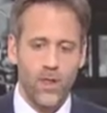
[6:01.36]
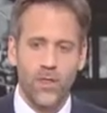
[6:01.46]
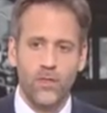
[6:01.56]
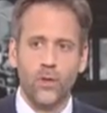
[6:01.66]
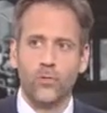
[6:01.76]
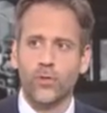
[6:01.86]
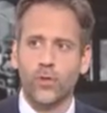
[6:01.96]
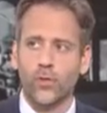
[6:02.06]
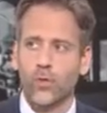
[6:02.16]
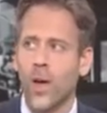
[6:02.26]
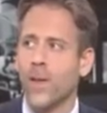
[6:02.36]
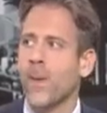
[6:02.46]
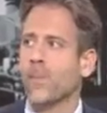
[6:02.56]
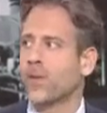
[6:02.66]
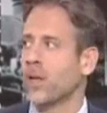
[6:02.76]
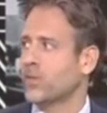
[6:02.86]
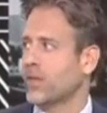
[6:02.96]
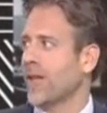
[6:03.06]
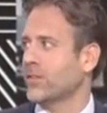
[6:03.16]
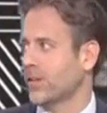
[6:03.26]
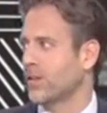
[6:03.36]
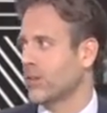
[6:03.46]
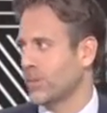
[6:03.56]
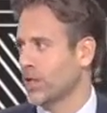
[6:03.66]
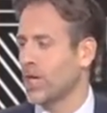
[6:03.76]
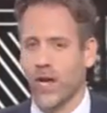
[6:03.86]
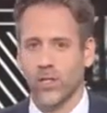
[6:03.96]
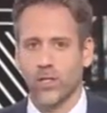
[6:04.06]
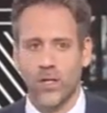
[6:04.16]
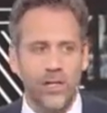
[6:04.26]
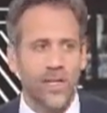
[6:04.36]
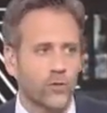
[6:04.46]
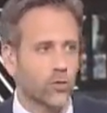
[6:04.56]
the way people keep stats needs to be changed. It needs